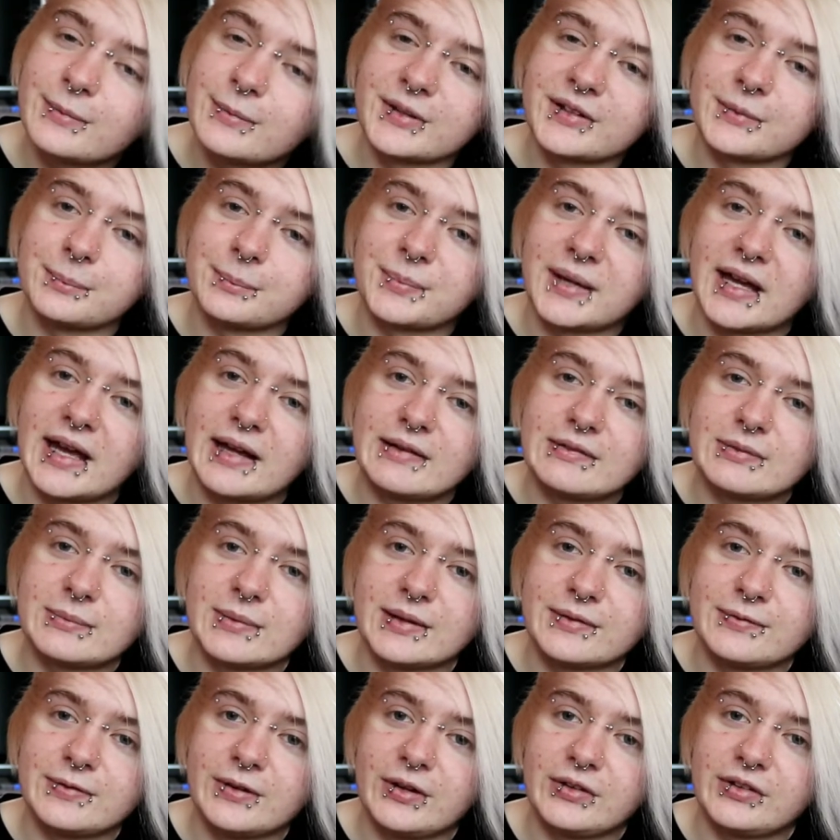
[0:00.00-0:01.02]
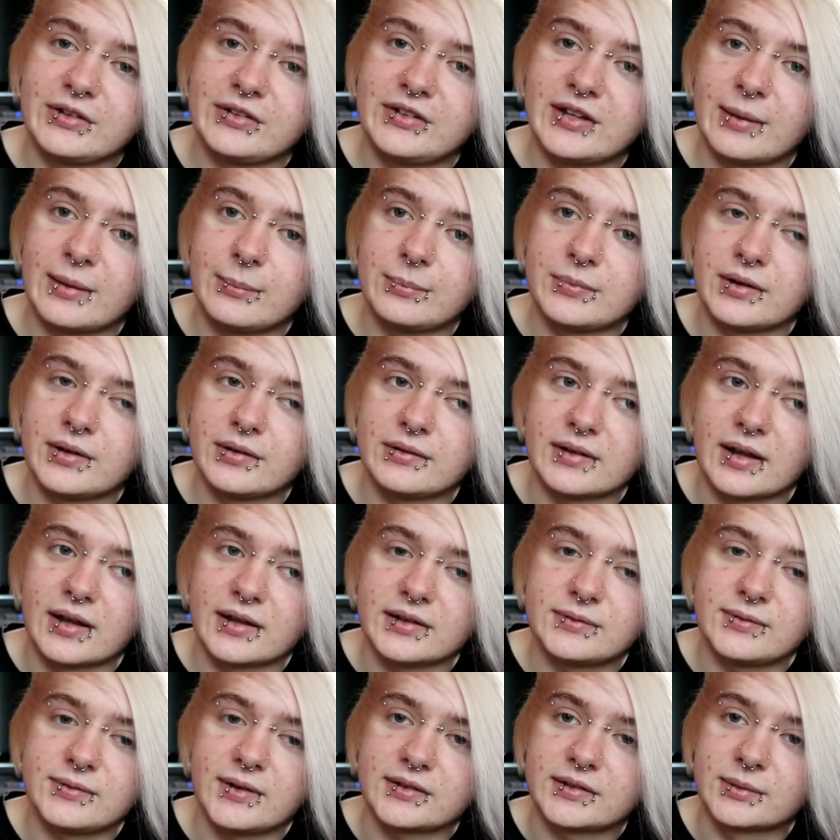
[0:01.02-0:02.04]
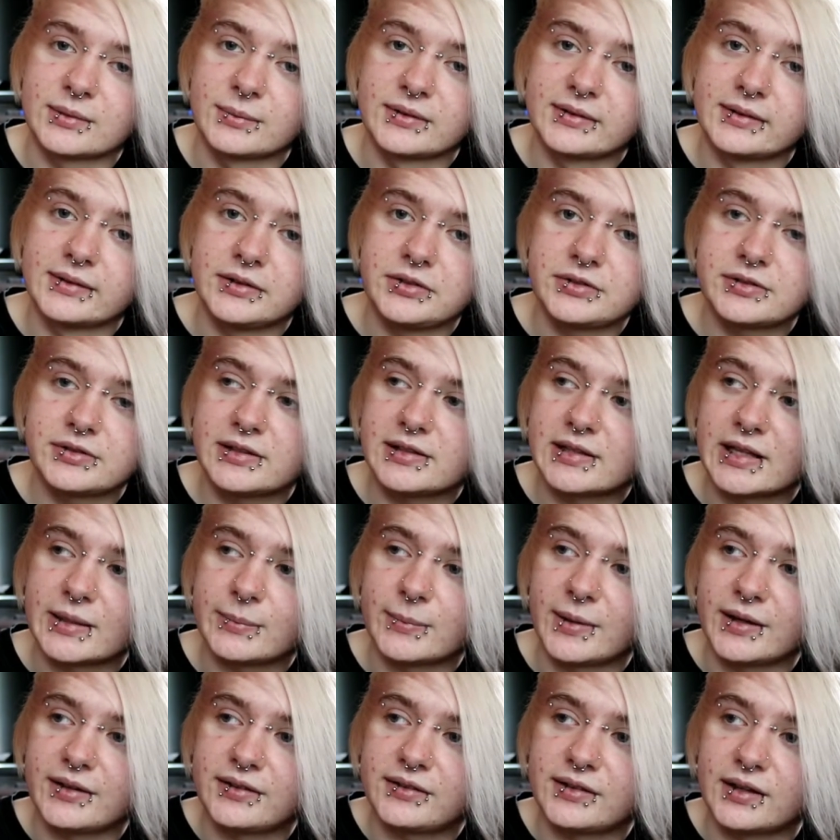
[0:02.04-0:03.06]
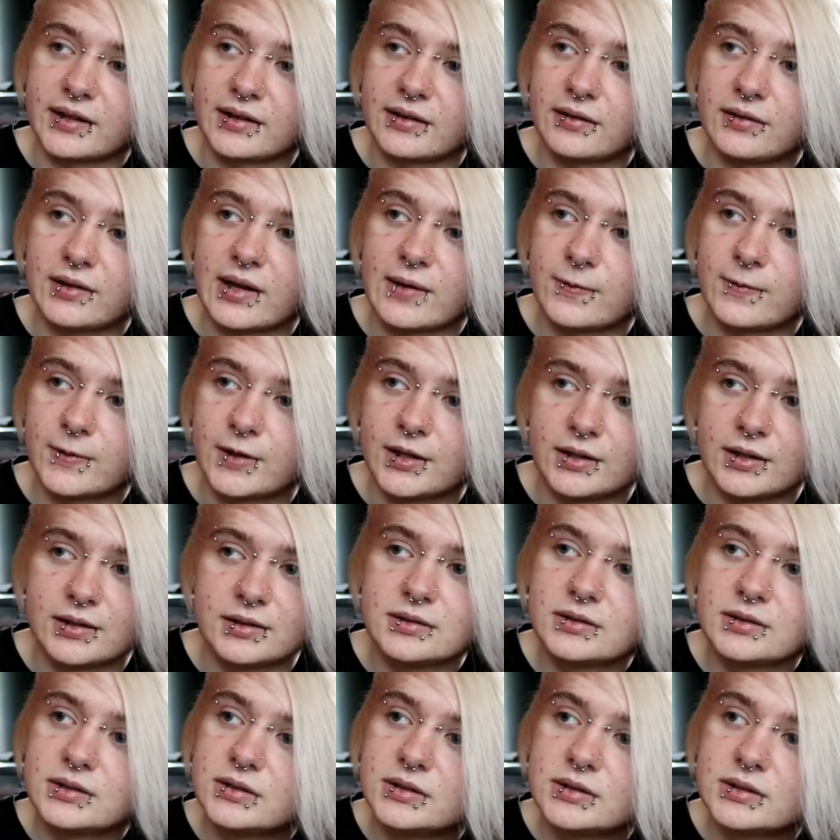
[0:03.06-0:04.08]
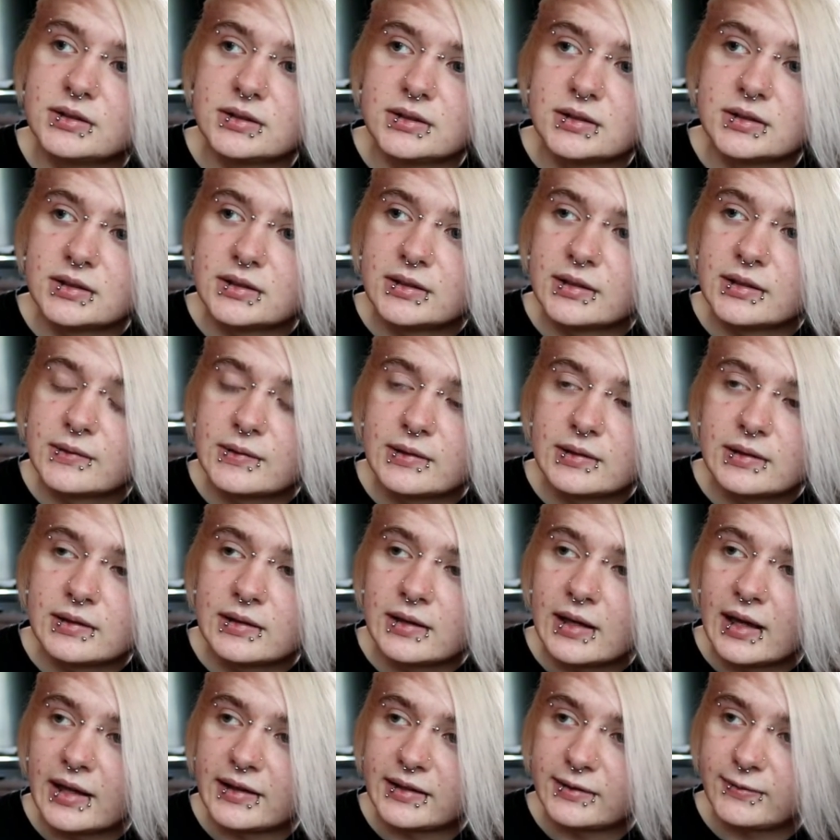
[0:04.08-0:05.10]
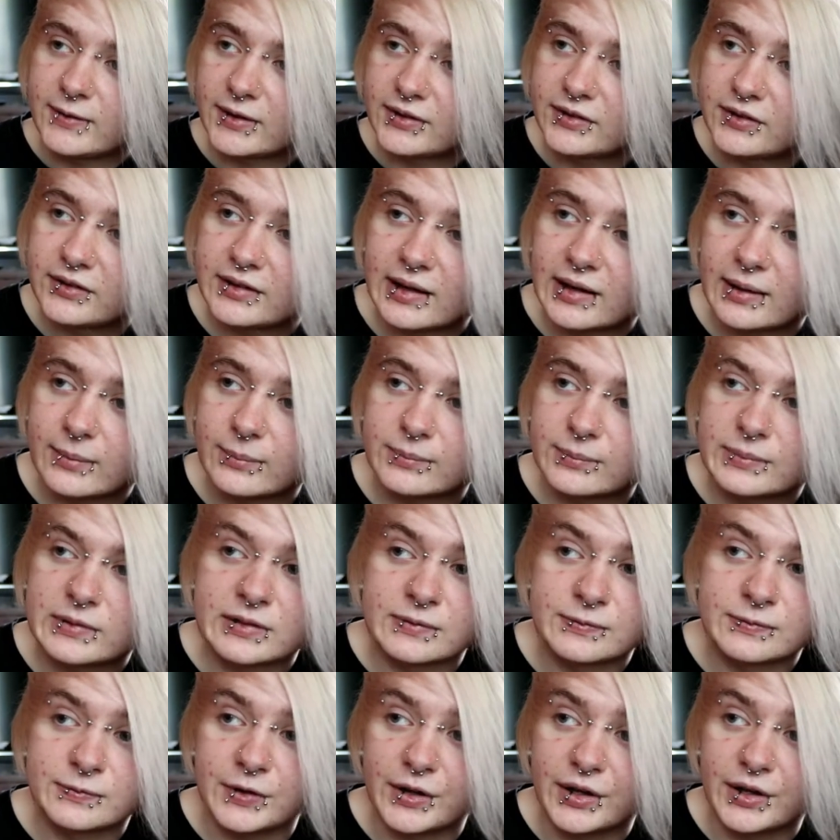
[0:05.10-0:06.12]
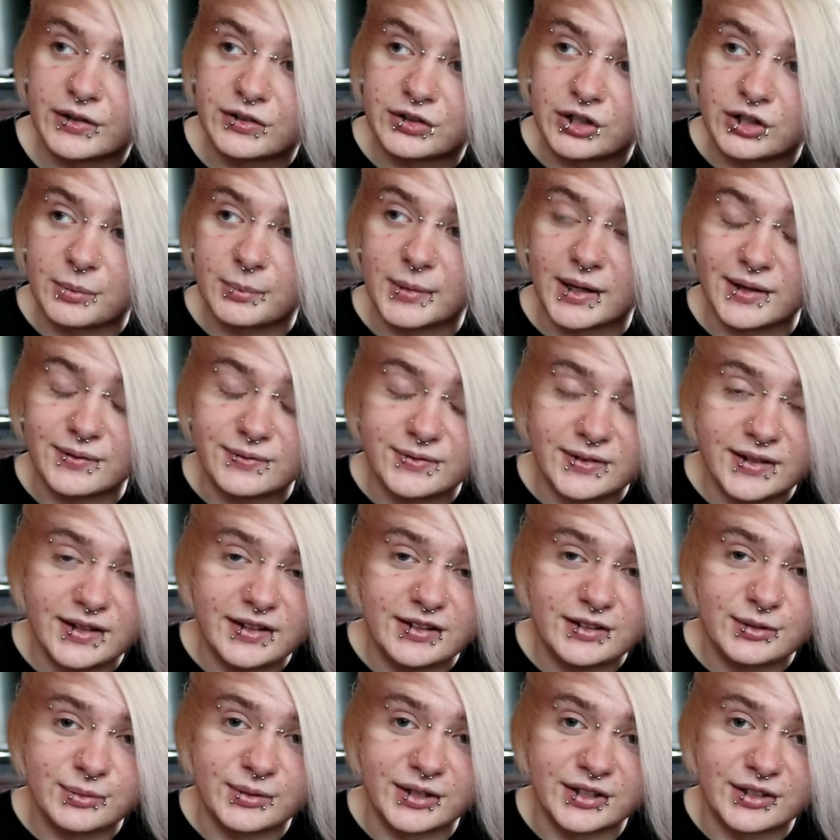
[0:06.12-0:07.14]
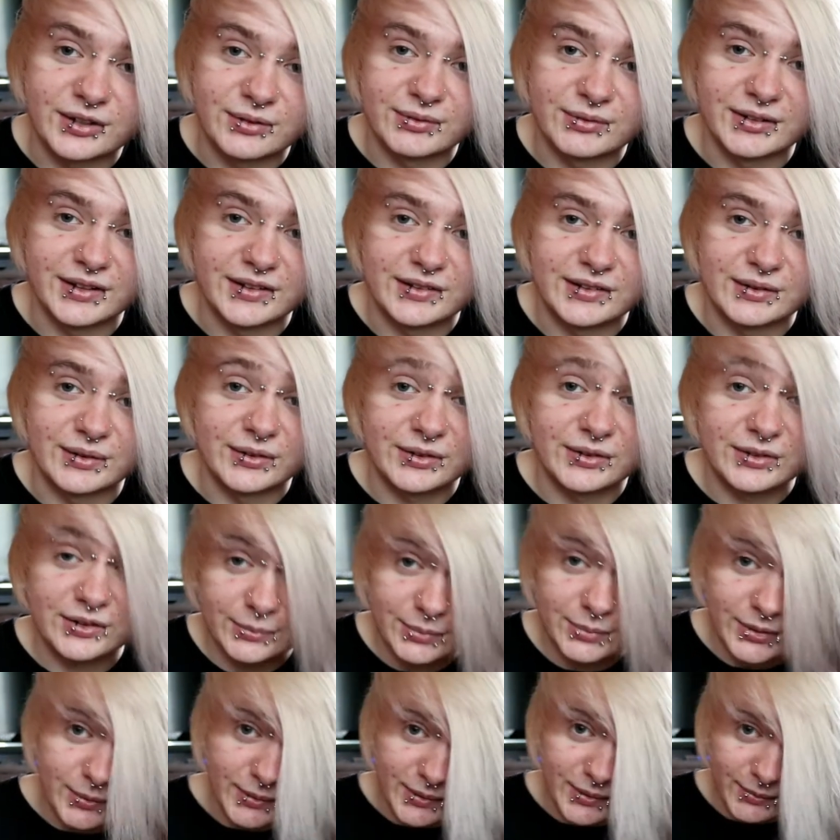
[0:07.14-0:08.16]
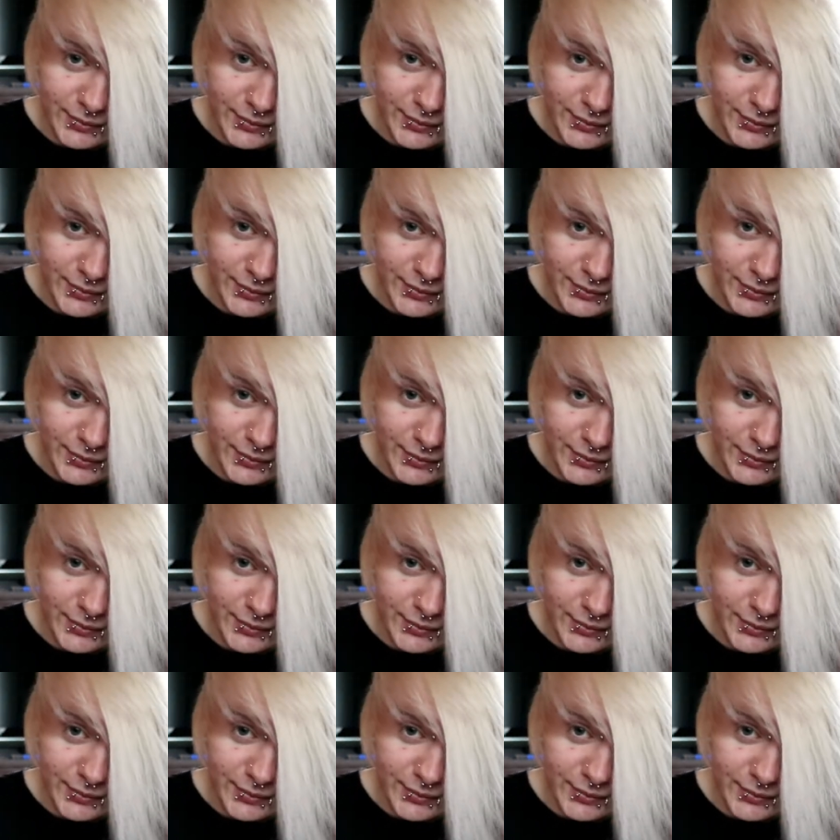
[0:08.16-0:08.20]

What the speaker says: wasn't bad for my first attempt at SFX. It was literally like my second ever SFX attempt, first on my face where I couldn't really see what I was doing properly.